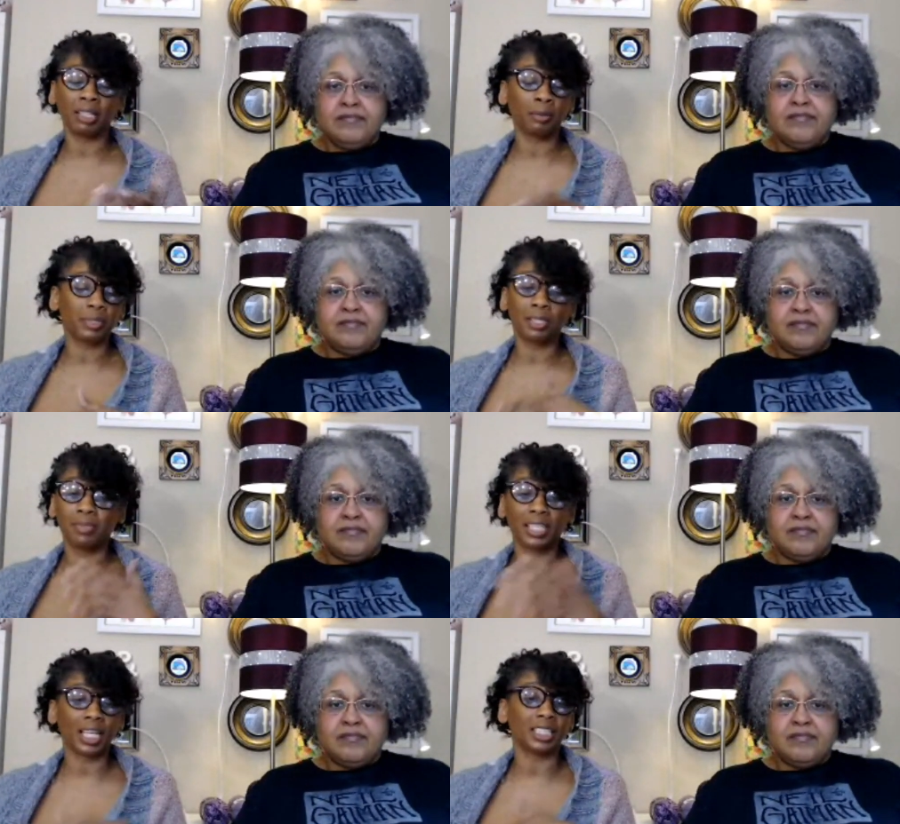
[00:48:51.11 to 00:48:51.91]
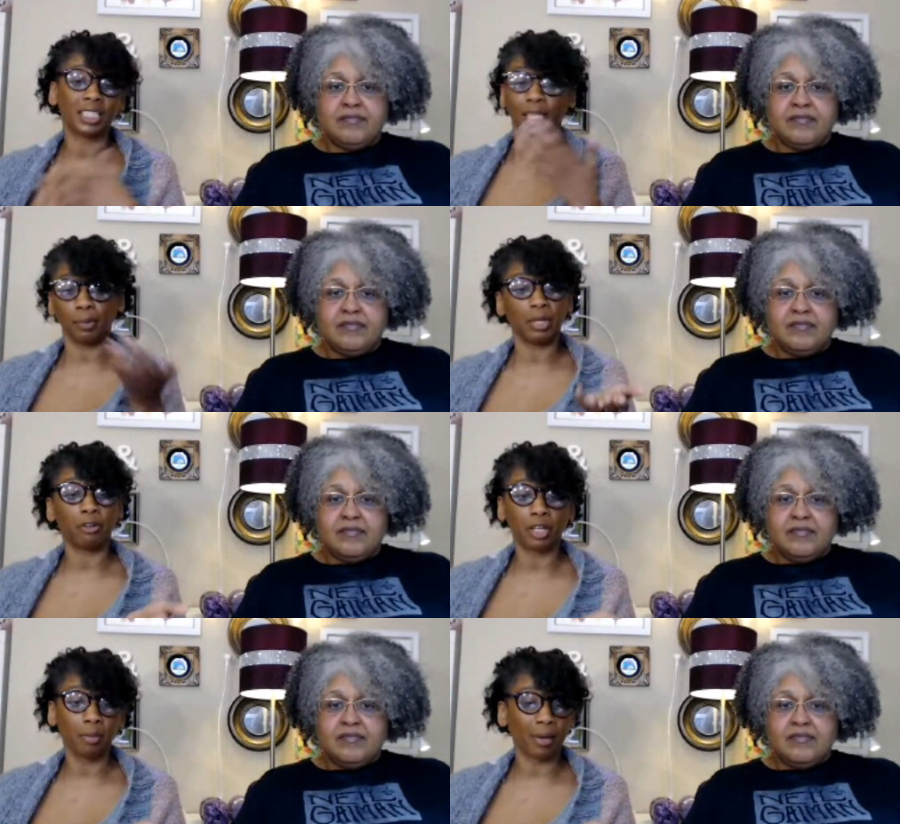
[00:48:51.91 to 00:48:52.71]
Speaker 1: it was something I just kept
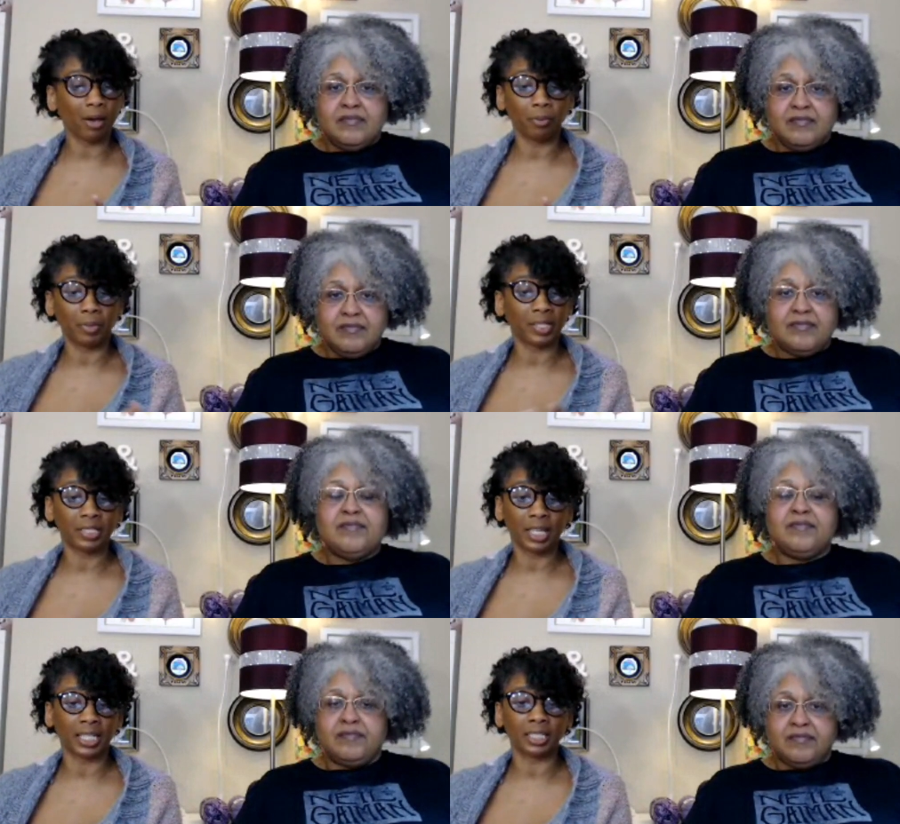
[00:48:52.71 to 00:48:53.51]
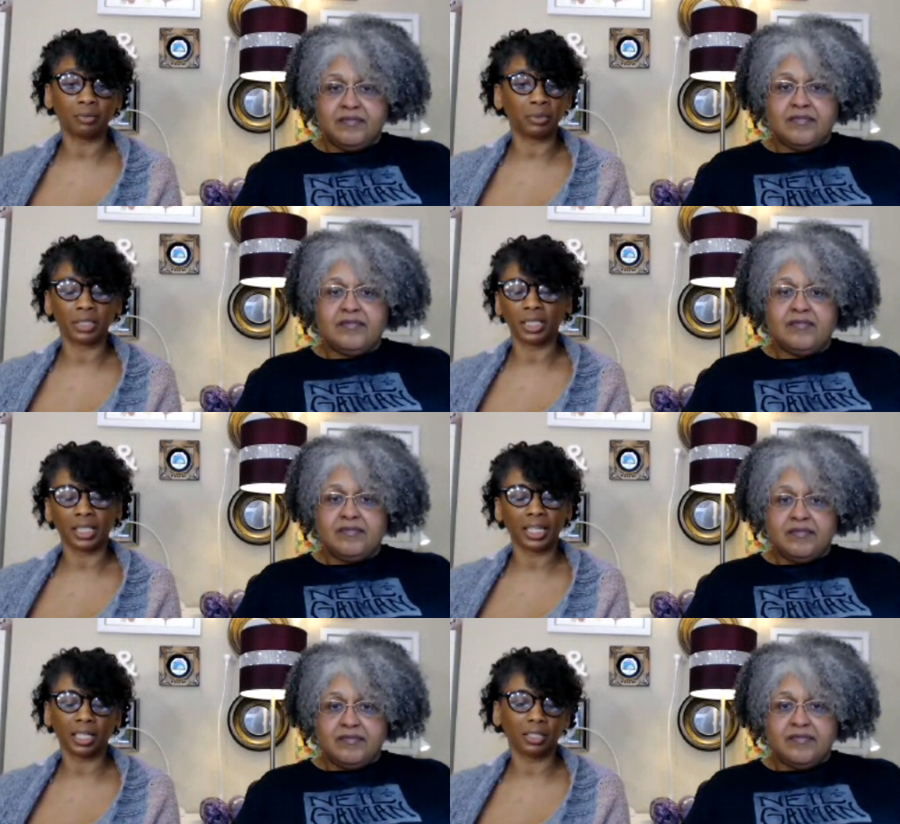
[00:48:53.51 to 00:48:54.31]
hearing about, but I didn't really
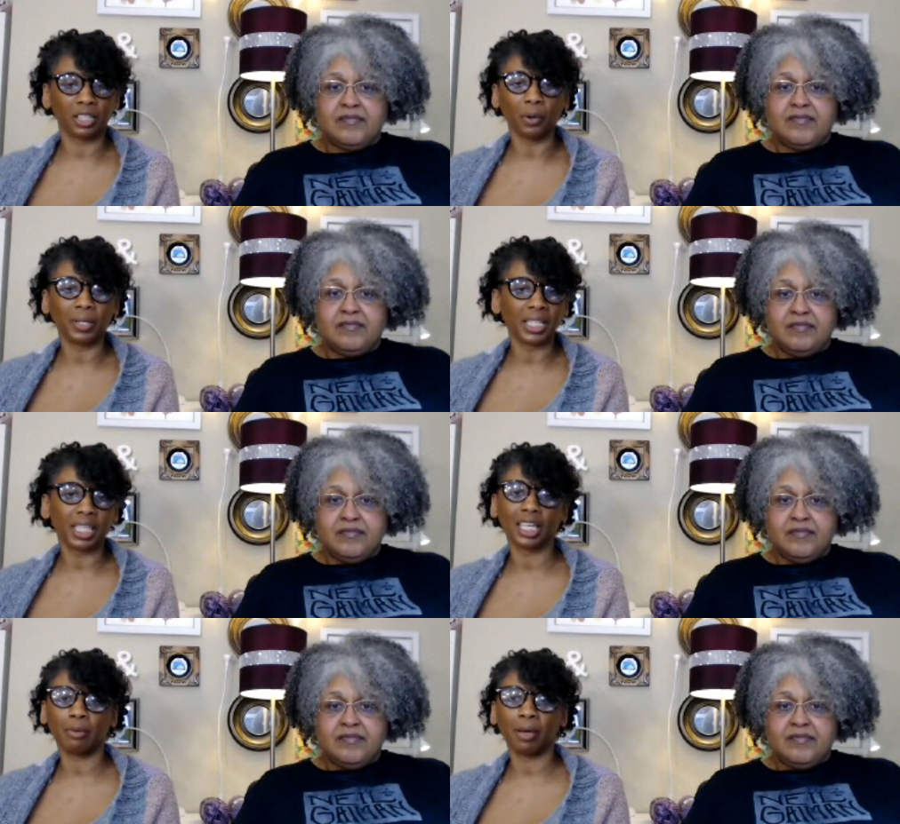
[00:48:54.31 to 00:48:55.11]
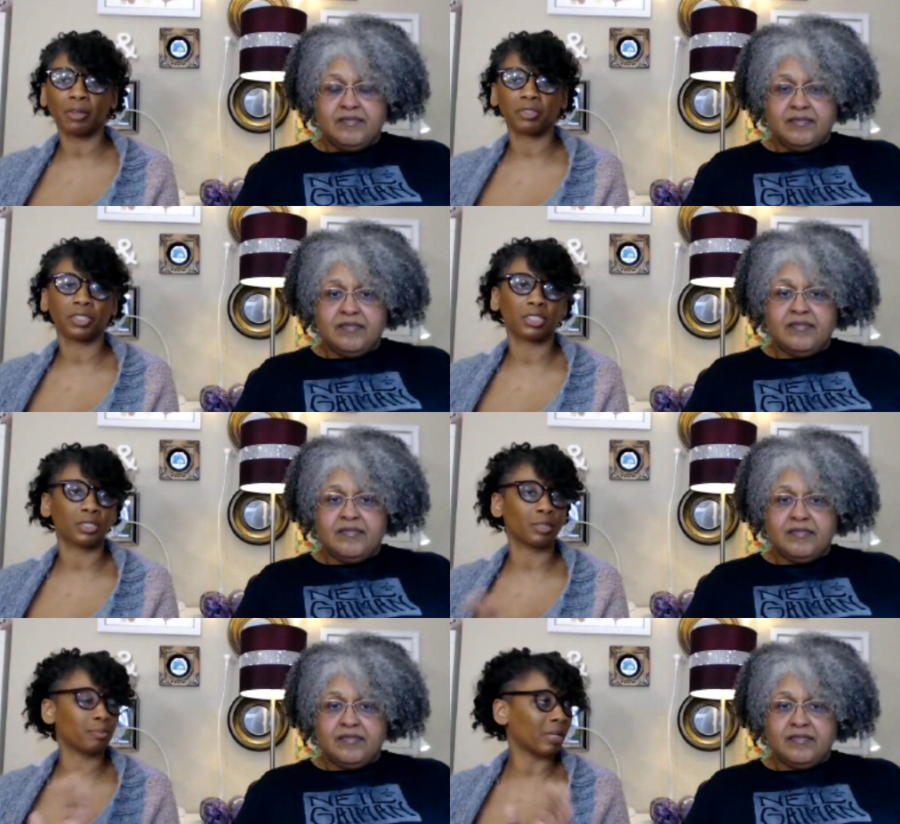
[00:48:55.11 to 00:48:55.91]
like know anything about. So this
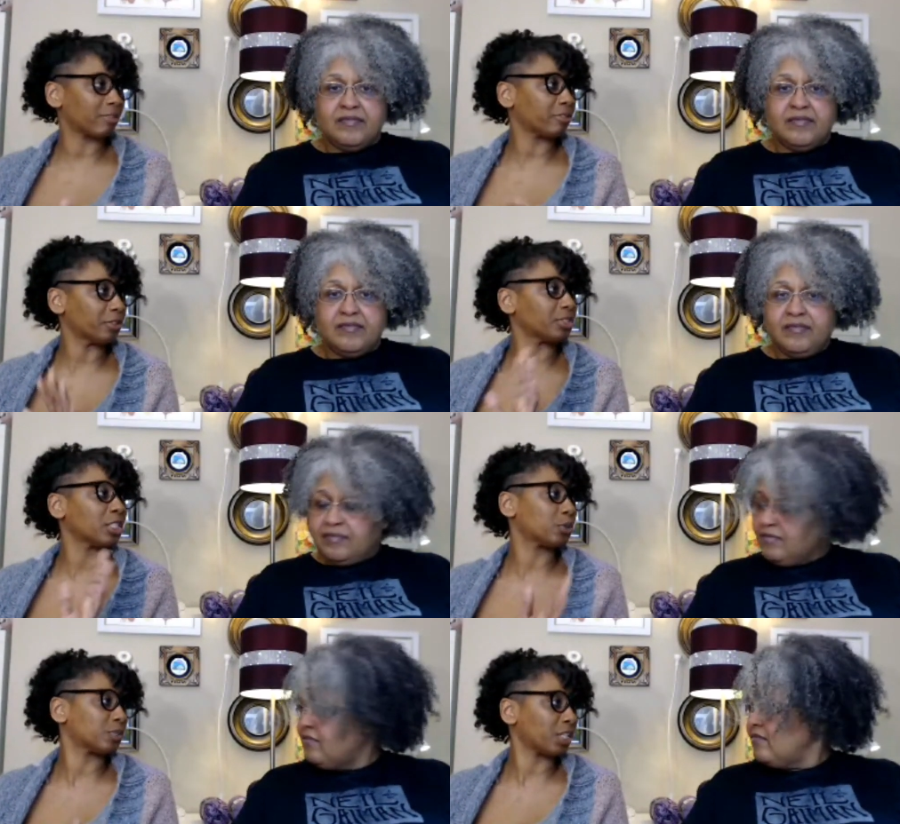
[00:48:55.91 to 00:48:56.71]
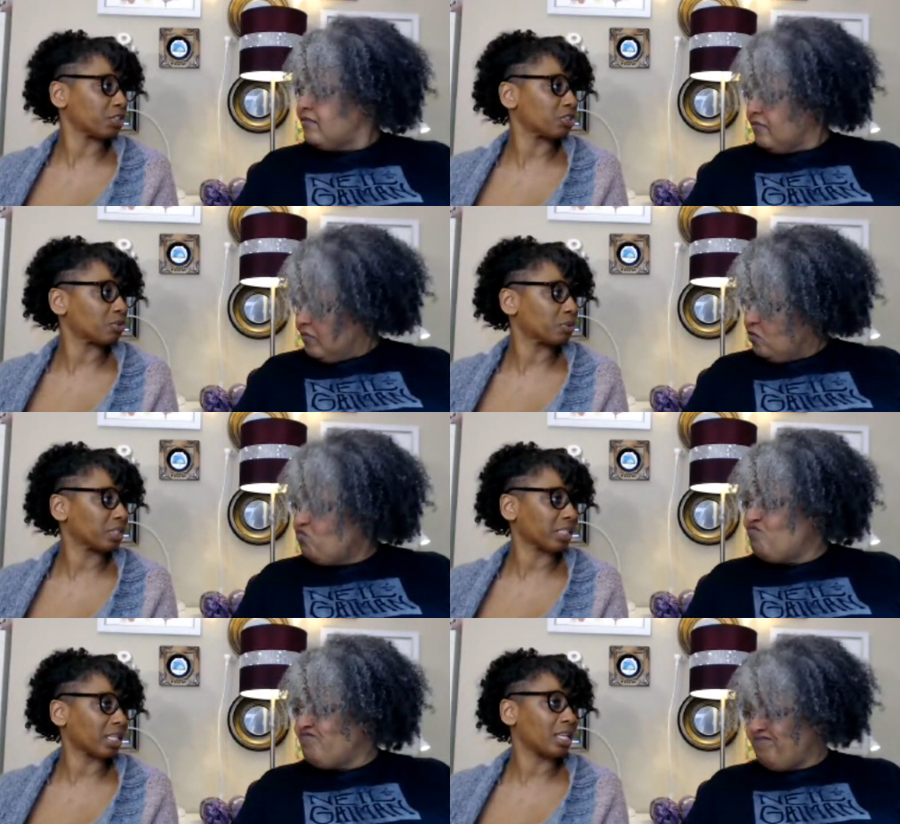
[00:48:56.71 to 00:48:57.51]
my first introduction
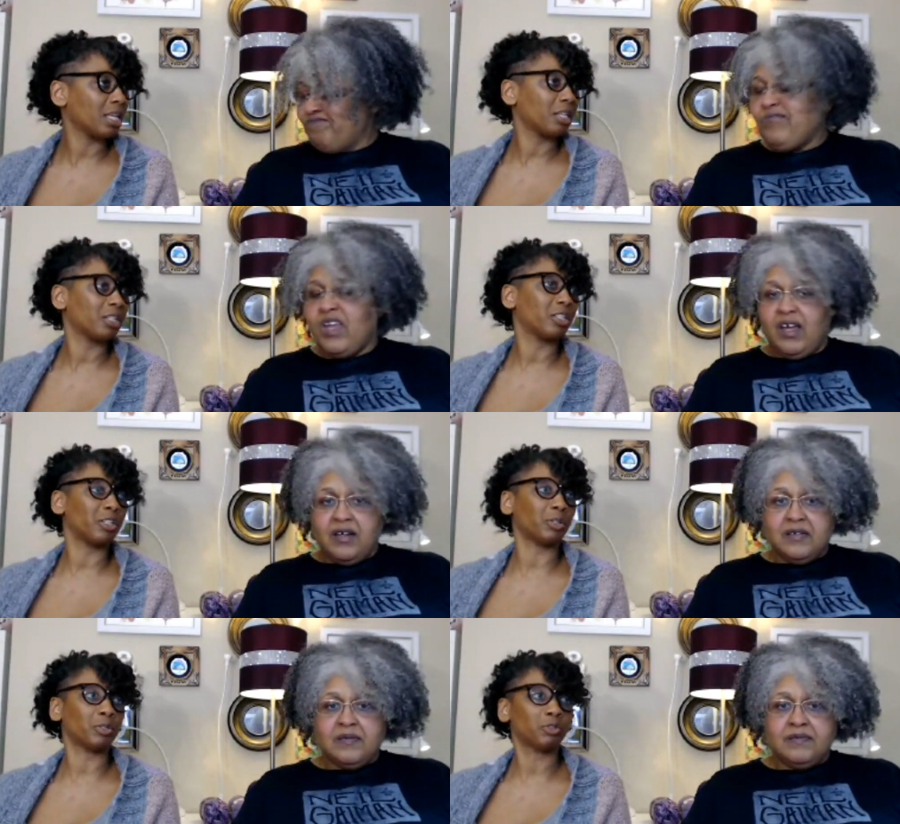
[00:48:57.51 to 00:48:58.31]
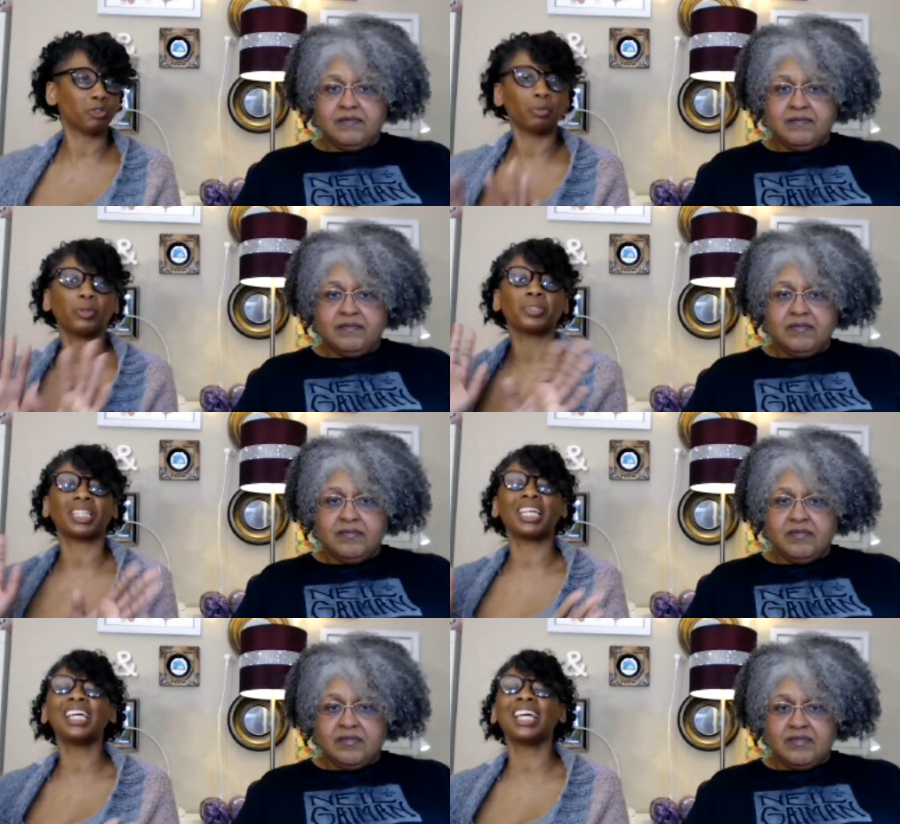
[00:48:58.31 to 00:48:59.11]
really, yeah. you know, remotely